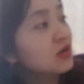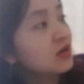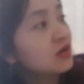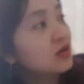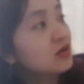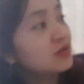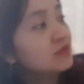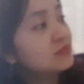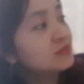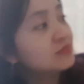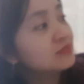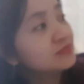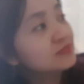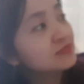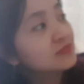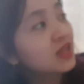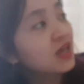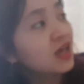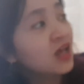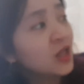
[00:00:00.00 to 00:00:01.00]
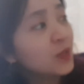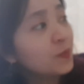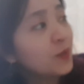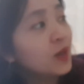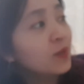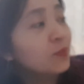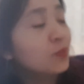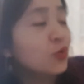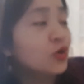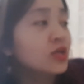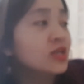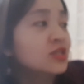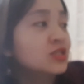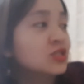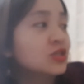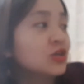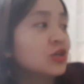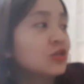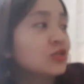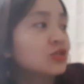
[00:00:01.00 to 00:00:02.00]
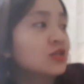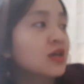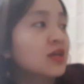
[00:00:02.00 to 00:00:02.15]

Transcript: Help, I'm Bored in Church,